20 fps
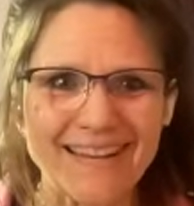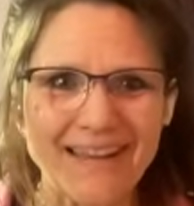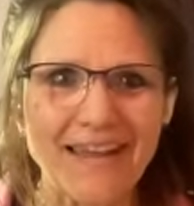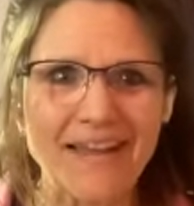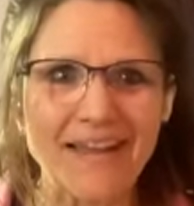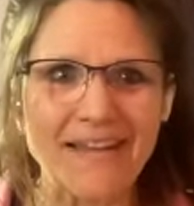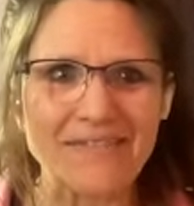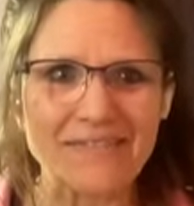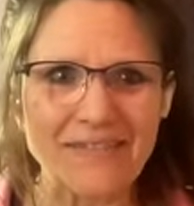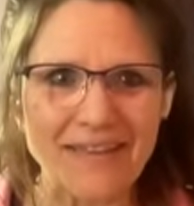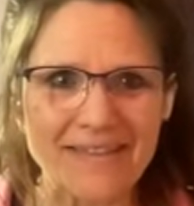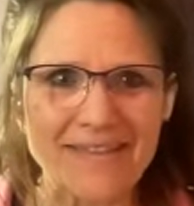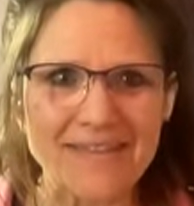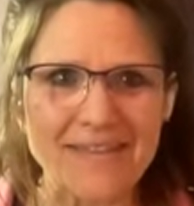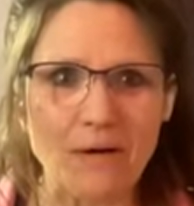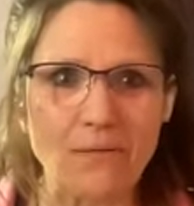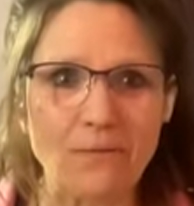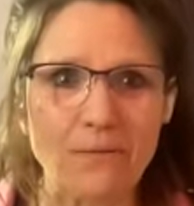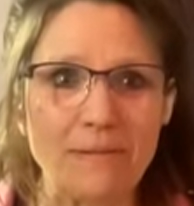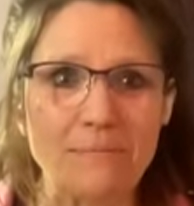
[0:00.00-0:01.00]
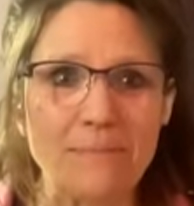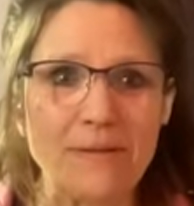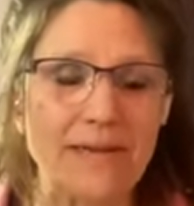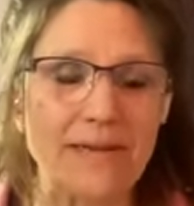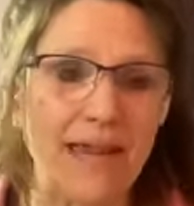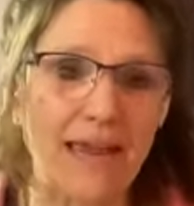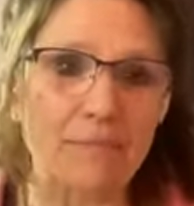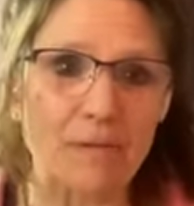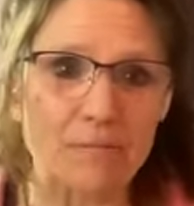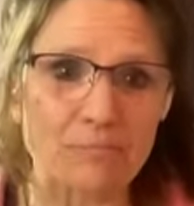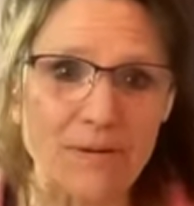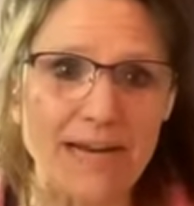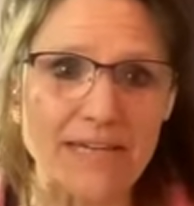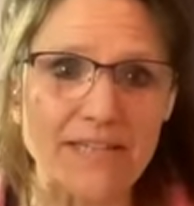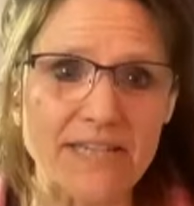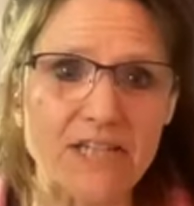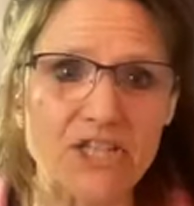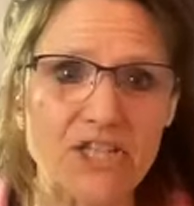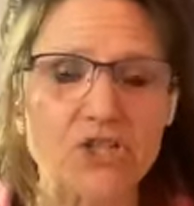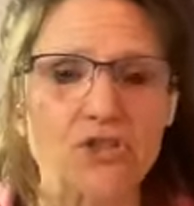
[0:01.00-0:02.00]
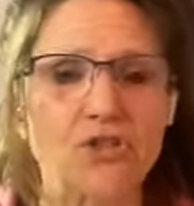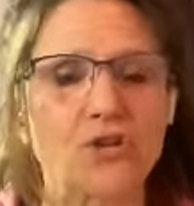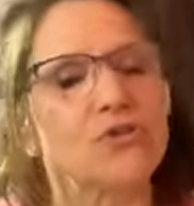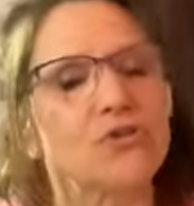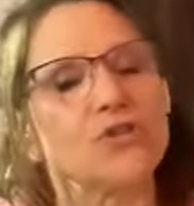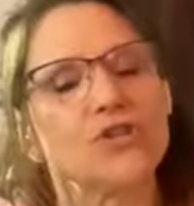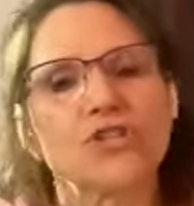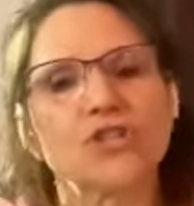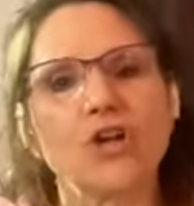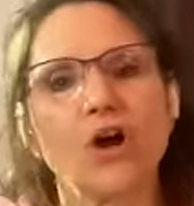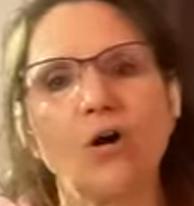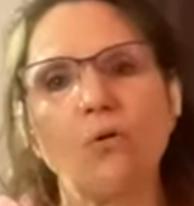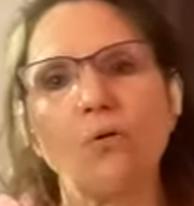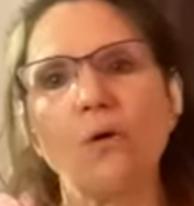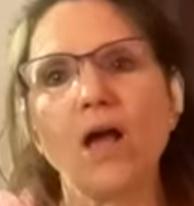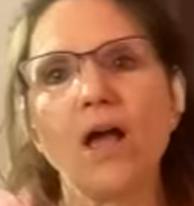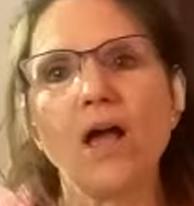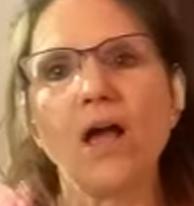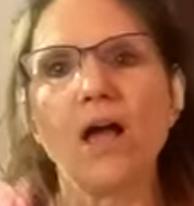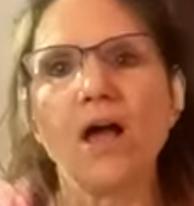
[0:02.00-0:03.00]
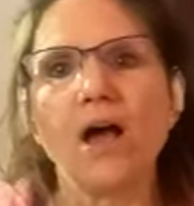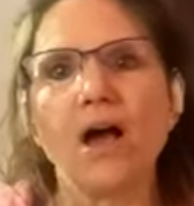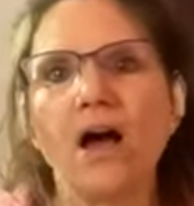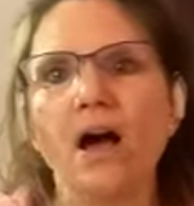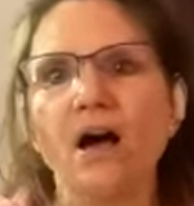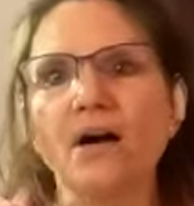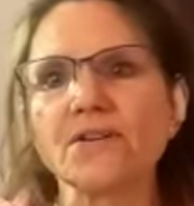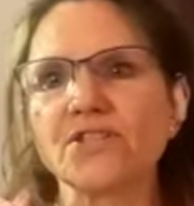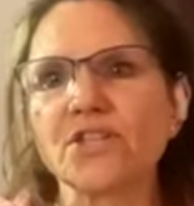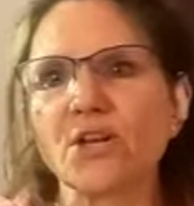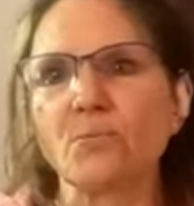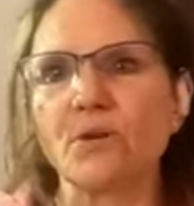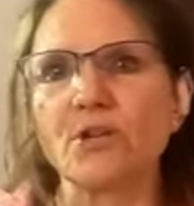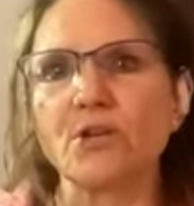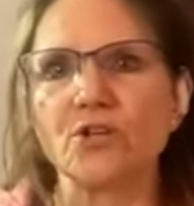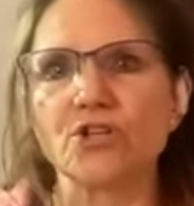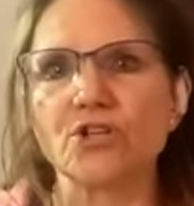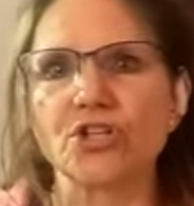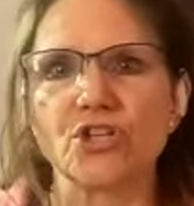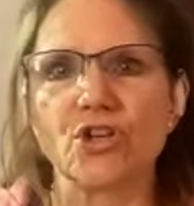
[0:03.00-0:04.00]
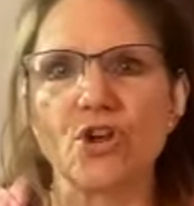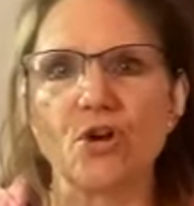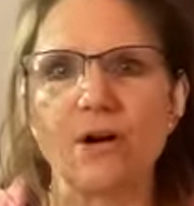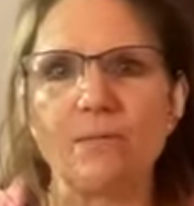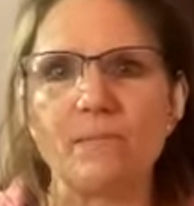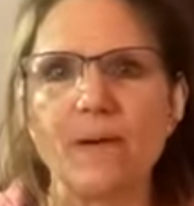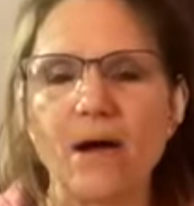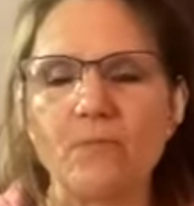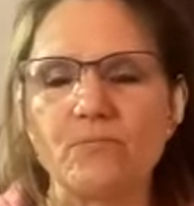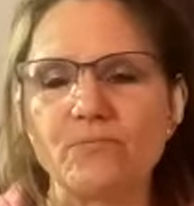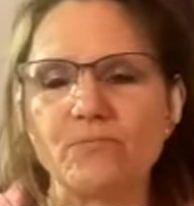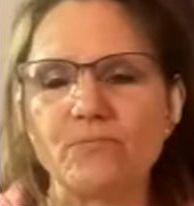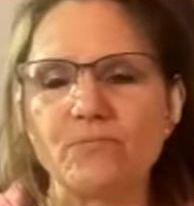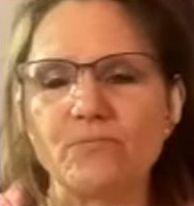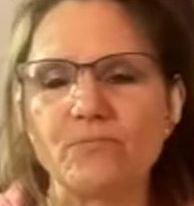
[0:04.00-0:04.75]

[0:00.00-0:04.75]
And that's how I became a practitioner. So also what you should know about